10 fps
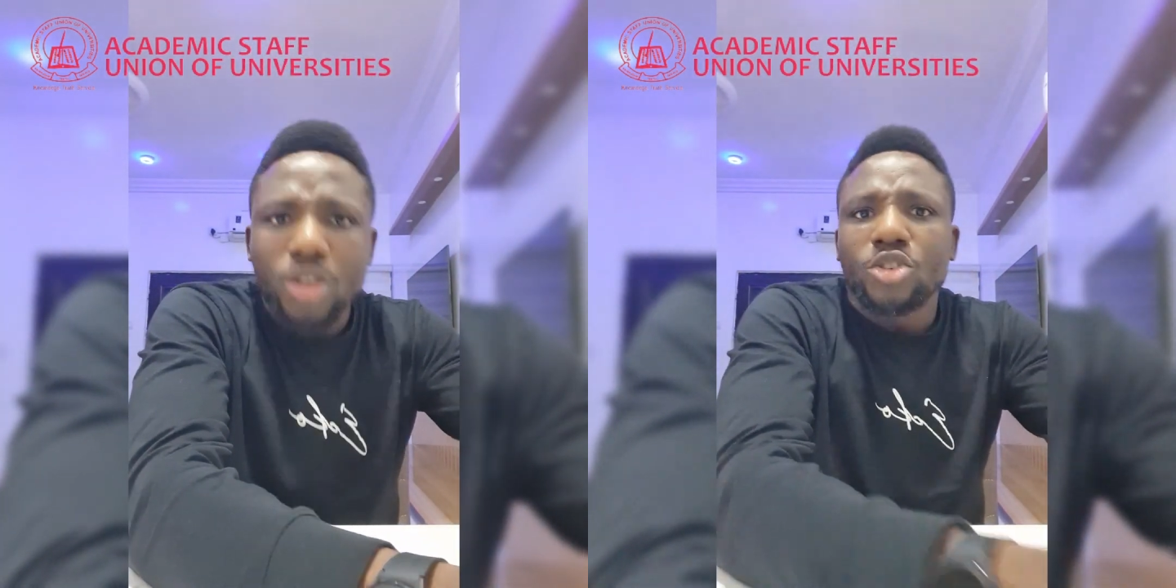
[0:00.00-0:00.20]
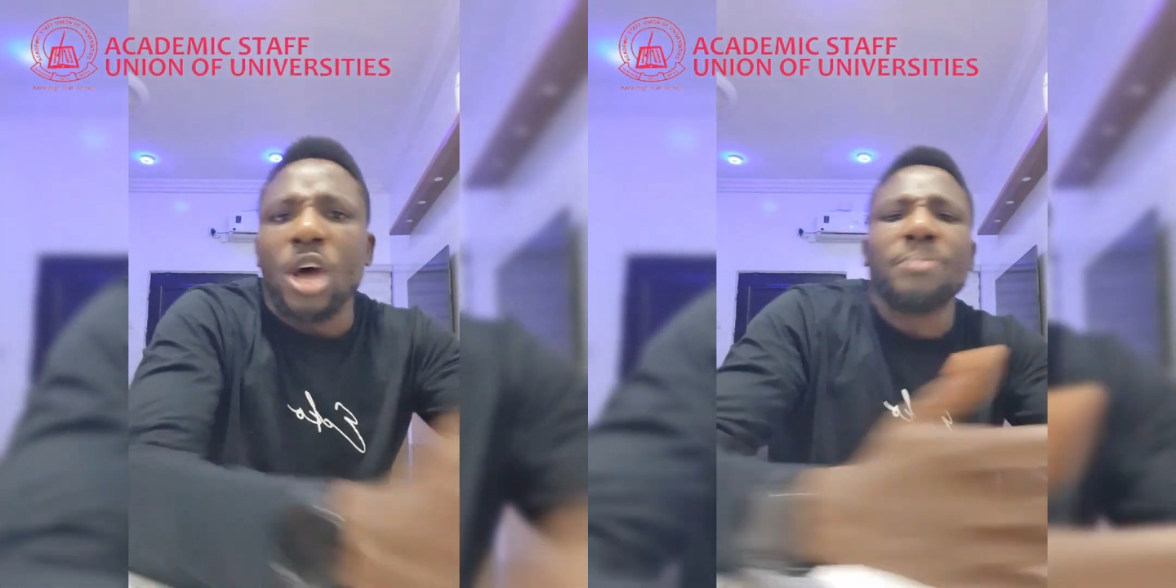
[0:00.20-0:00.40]

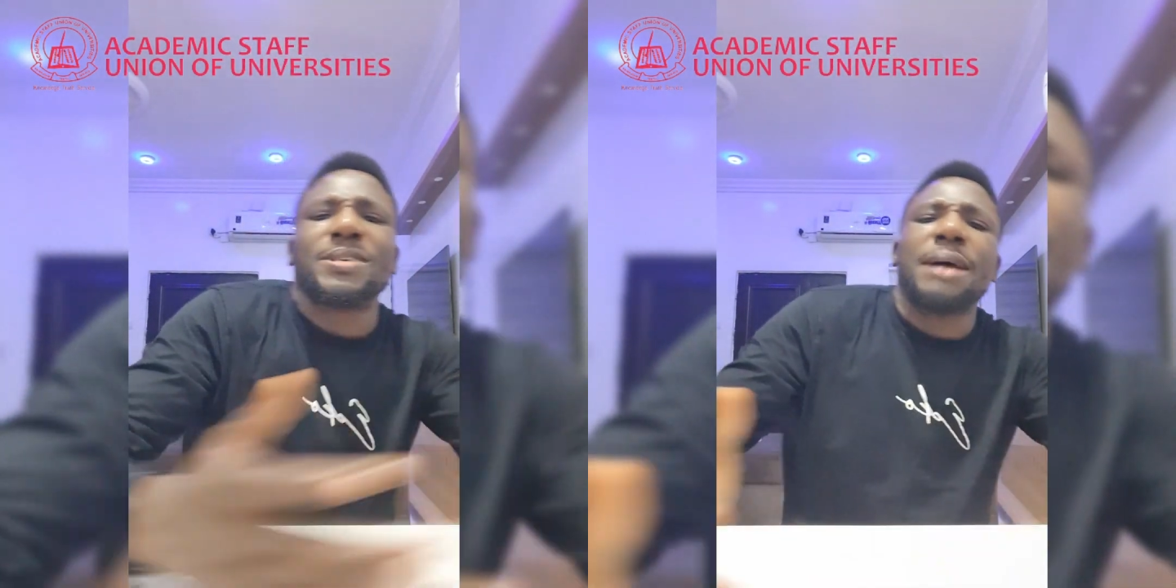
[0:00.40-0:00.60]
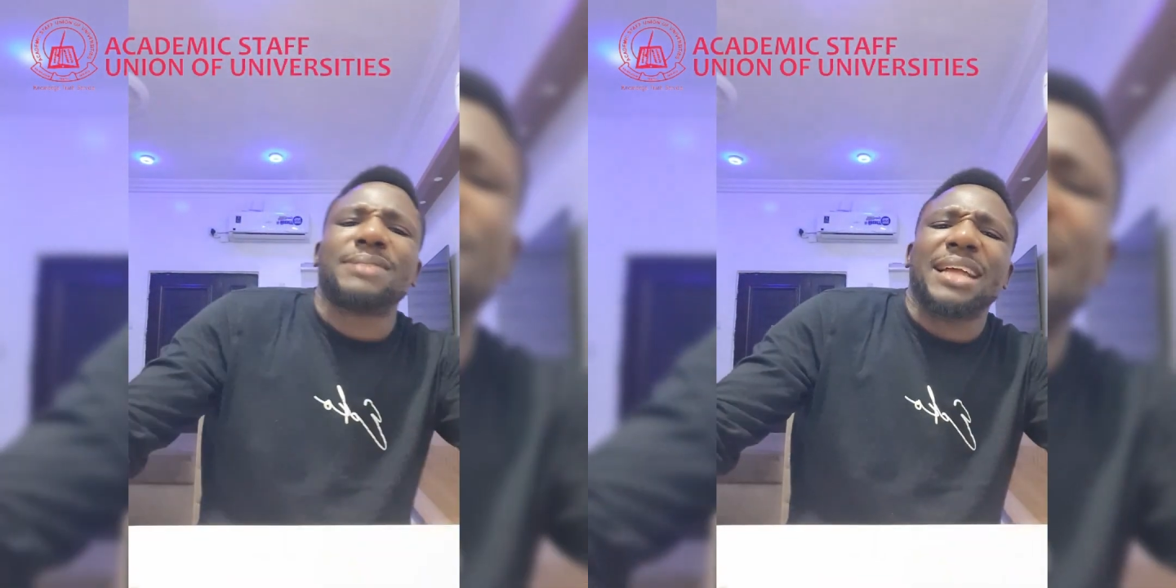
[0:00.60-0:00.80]

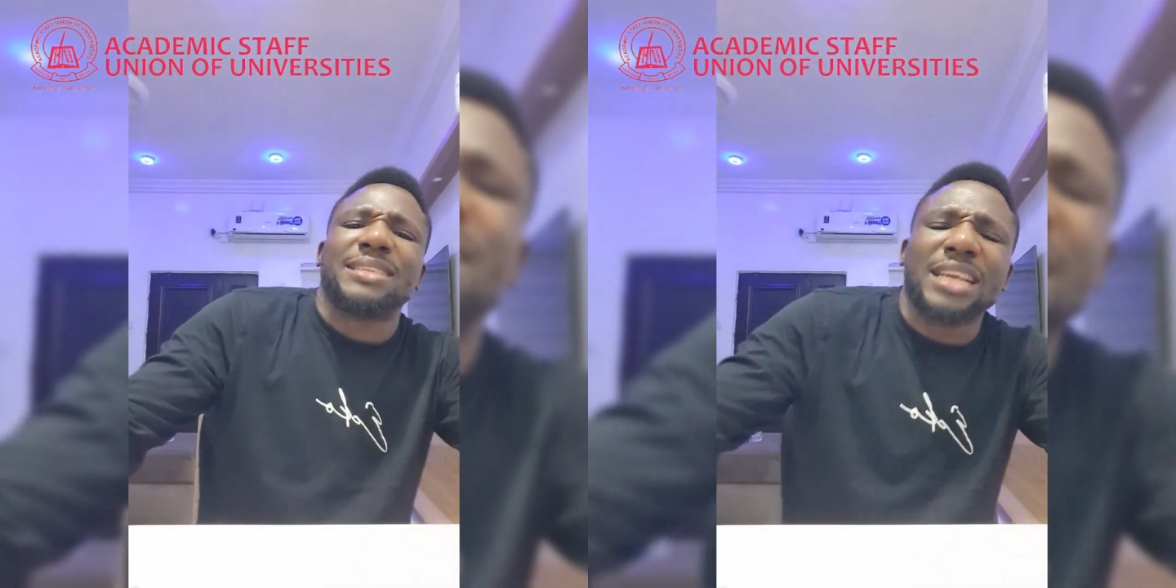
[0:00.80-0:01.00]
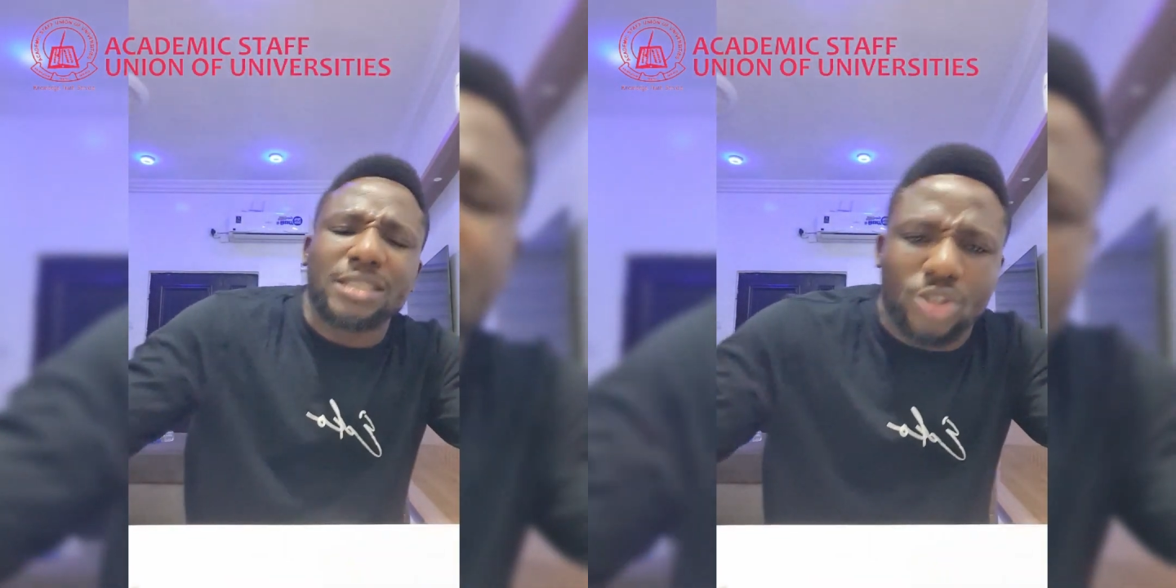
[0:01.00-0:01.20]
Sometimes I
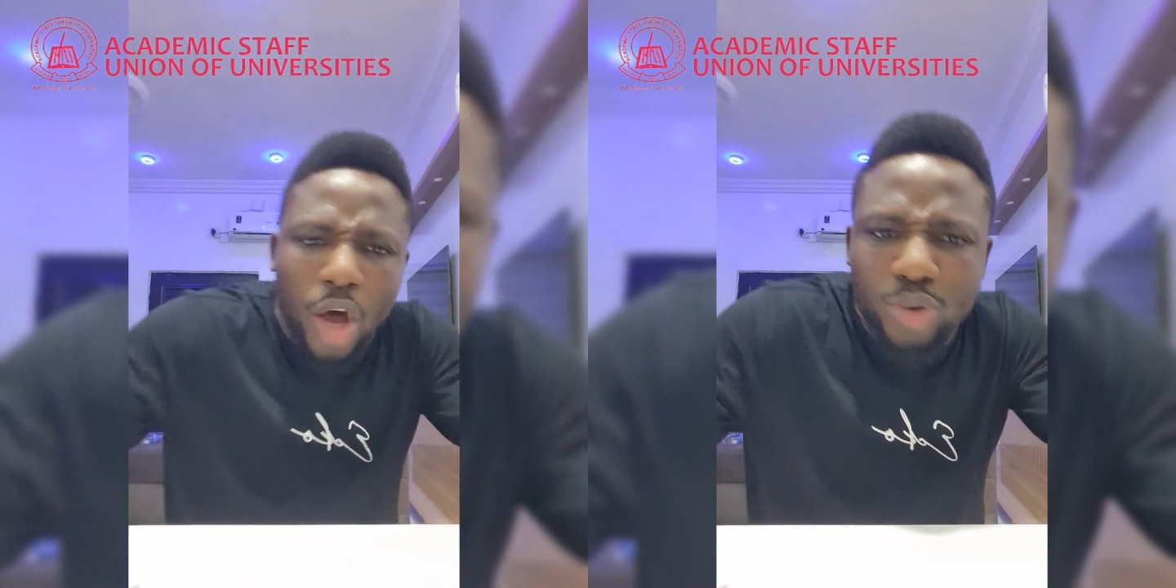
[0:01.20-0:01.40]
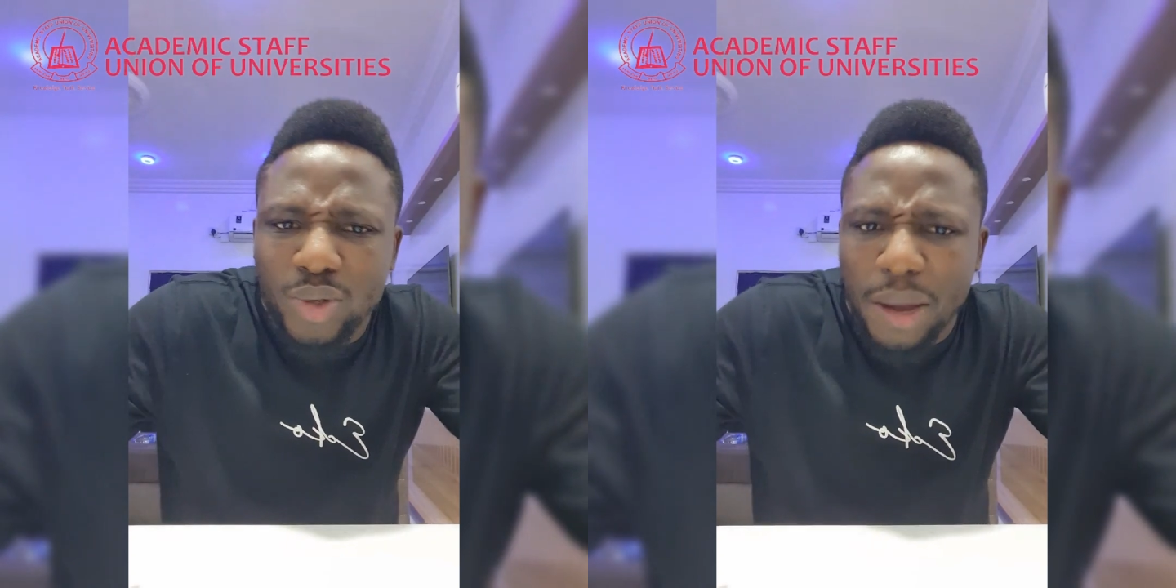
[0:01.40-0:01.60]
discuss